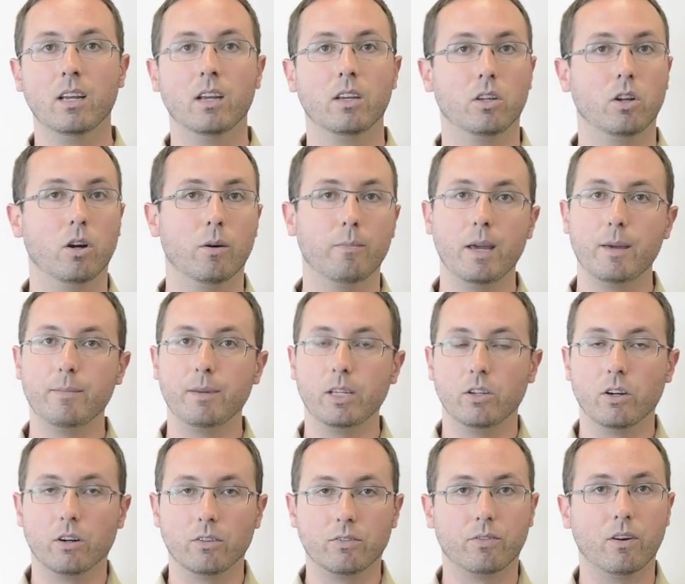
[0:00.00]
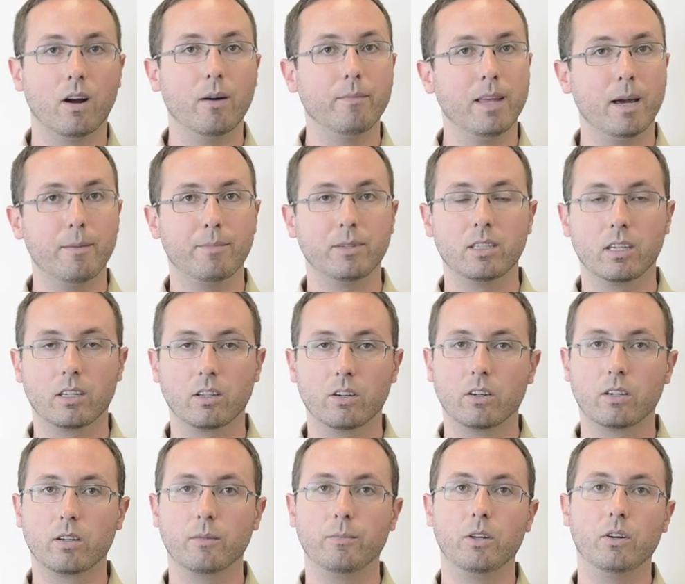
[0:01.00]
You know, maybe you're from that particular
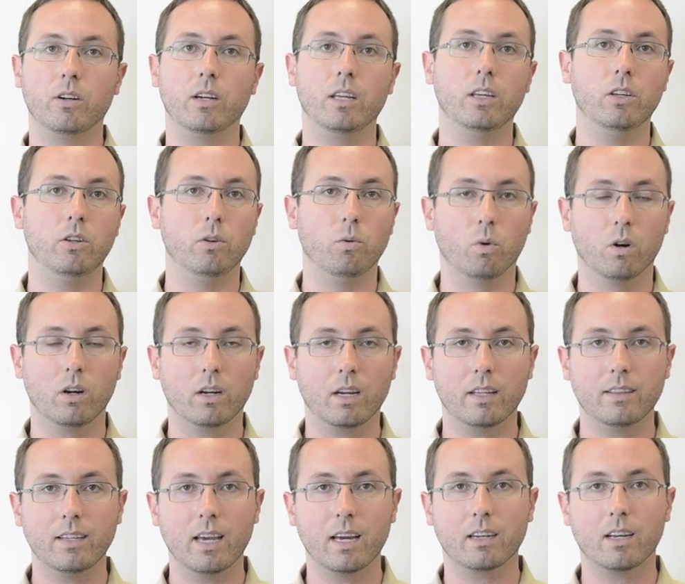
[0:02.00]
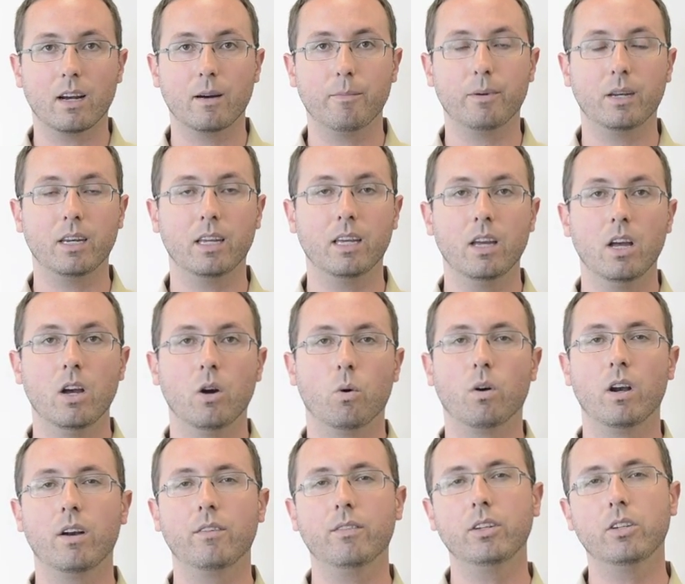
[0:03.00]
community, you work at that company,
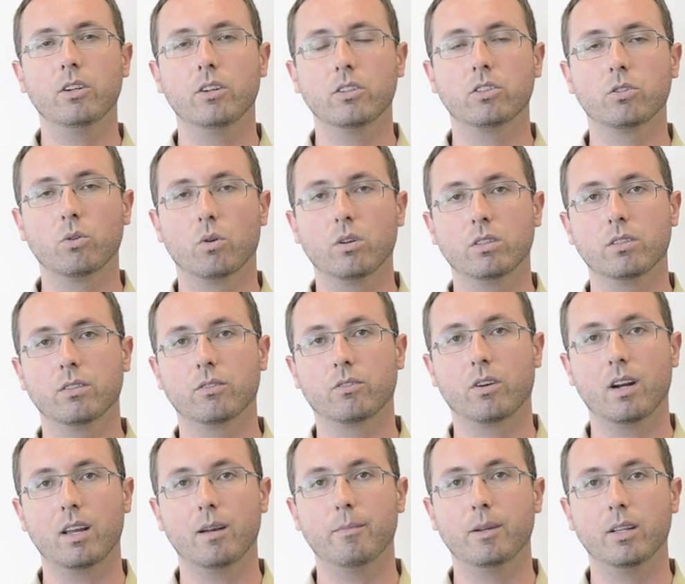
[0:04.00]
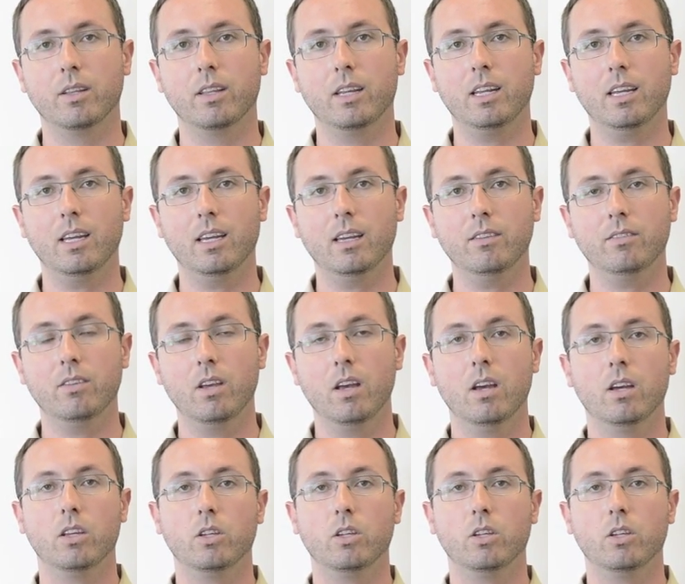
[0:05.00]
whatever your source of credibility is,